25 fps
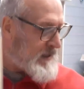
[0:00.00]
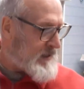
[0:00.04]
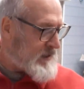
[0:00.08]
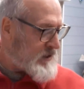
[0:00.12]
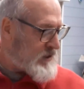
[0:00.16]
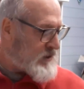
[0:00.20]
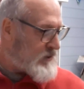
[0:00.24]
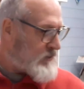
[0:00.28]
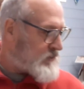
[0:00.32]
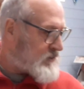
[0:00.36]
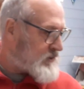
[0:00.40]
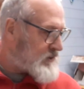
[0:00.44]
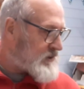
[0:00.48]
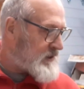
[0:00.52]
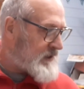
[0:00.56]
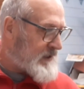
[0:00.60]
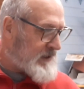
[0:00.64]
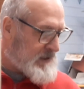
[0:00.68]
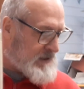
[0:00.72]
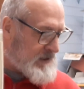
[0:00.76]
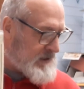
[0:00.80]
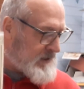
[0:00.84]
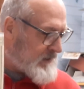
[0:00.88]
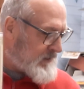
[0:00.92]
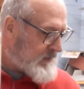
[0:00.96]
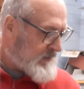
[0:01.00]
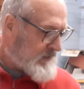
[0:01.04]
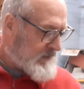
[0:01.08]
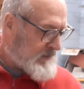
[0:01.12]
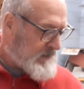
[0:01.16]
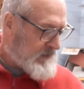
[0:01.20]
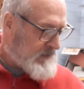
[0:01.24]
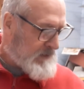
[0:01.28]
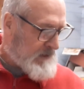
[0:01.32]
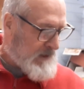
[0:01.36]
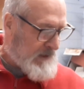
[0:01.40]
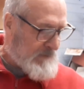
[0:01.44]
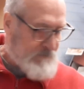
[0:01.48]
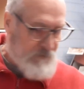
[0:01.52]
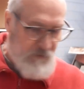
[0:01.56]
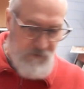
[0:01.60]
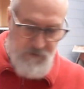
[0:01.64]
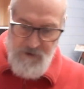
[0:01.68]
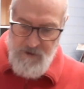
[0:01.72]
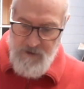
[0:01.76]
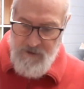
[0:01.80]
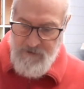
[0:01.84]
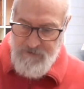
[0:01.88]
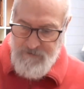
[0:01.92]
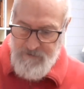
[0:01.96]
usually I
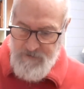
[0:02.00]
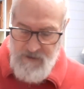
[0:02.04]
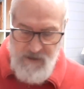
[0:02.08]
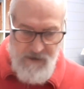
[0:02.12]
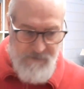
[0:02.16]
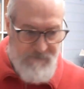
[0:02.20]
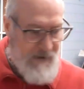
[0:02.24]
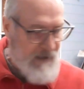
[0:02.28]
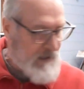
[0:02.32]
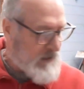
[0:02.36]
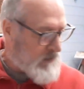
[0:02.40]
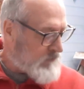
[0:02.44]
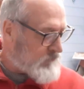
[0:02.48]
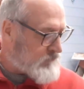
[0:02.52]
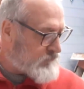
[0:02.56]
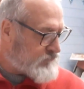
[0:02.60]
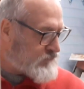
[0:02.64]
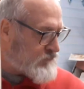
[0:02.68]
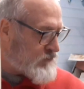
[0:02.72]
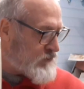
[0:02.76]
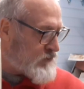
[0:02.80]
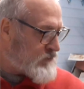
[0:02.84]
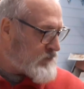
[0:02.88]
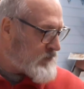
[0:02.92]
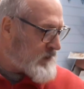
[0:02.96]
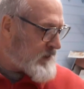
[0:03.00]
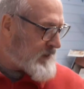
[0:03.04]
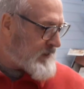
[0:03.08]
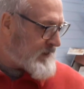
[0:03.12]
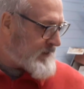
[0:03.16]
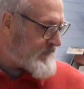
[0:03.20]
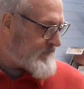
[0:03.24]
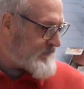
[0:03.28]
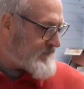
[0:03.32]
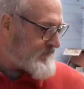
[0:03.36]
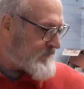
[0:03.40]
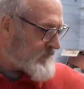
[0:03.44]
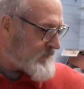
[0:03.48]
put either a metal ruler